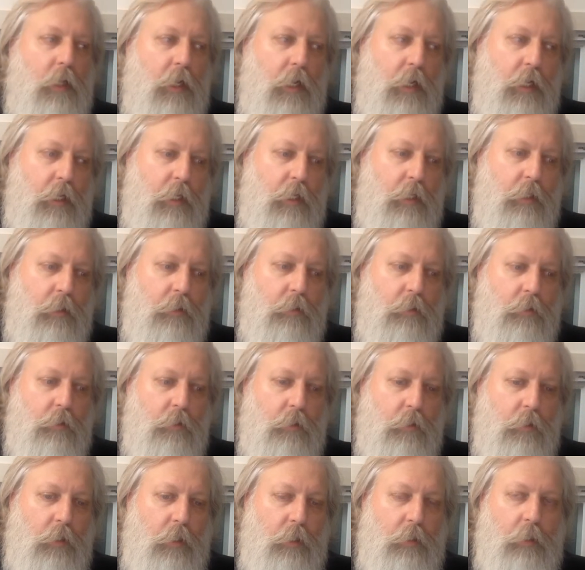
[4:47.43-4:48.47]

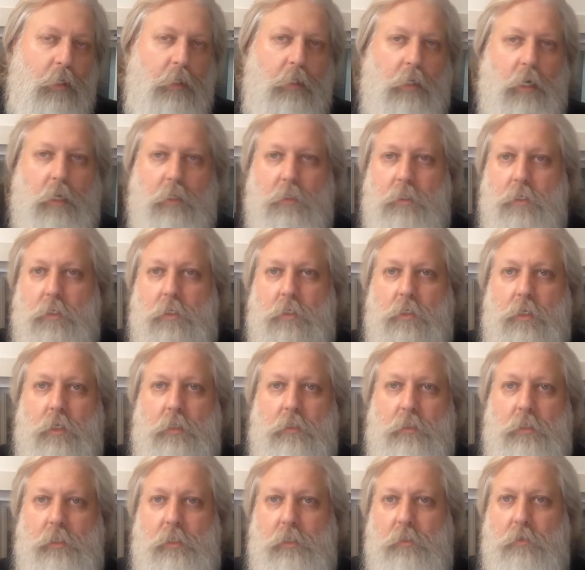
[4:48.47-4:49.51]
And I got this
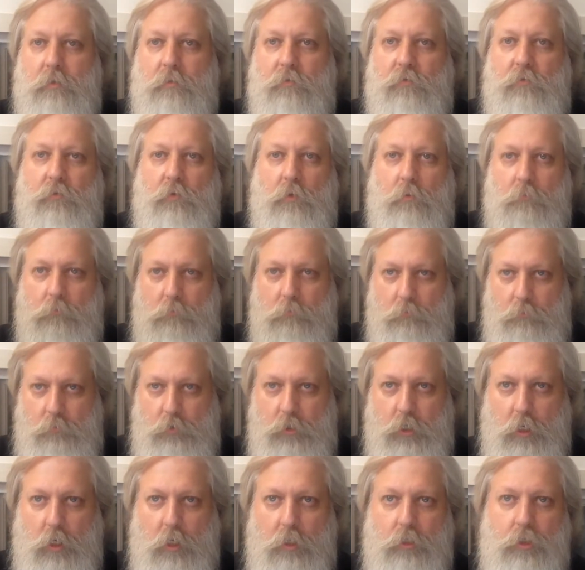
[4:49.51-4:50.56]
idea from
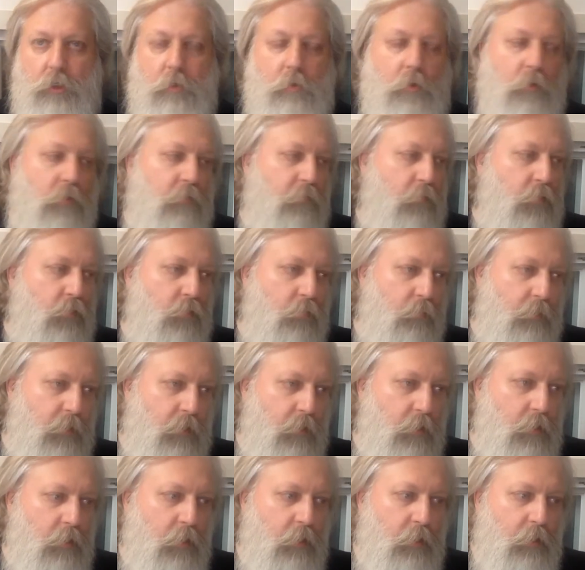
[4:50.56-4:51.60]
Josh at Universal
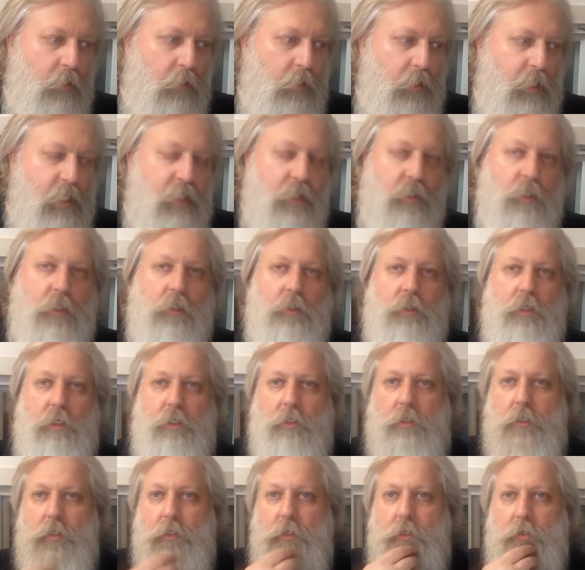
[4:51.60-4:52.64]
Beard. He
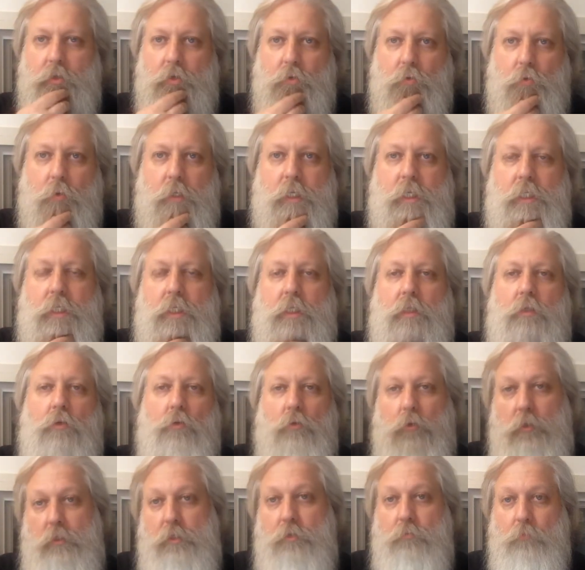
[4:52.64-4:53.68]
suggested that the reason,
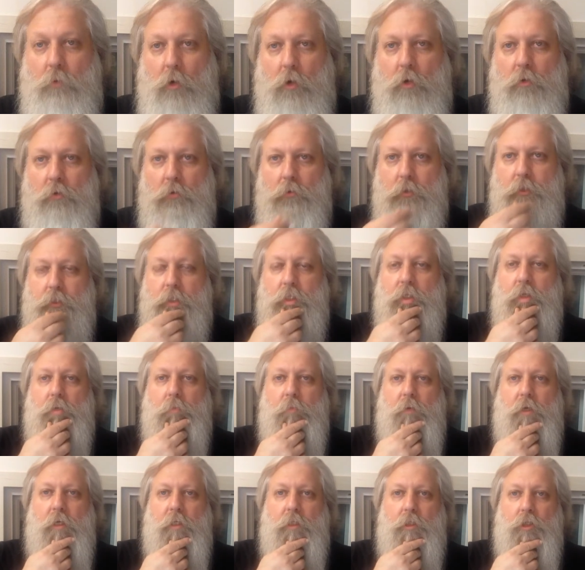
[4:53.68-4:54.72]
or at least part of the reason, that
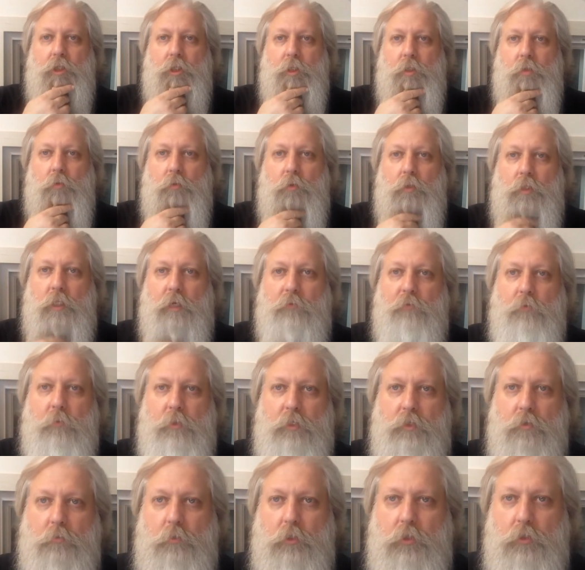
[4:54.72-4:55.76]
my chin was giving me
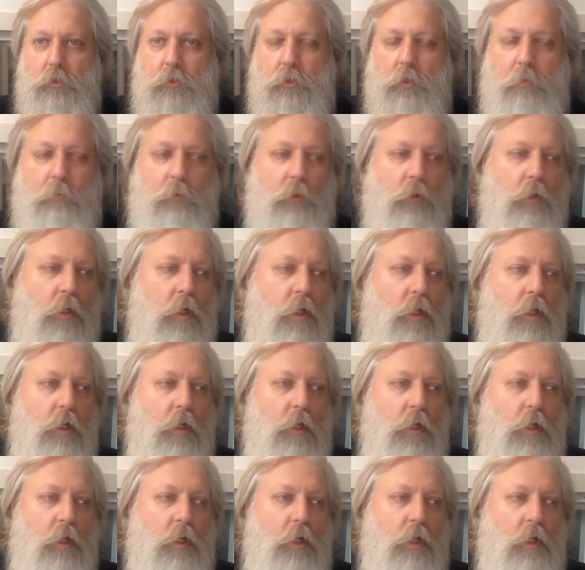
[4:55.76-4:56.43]
so much trouble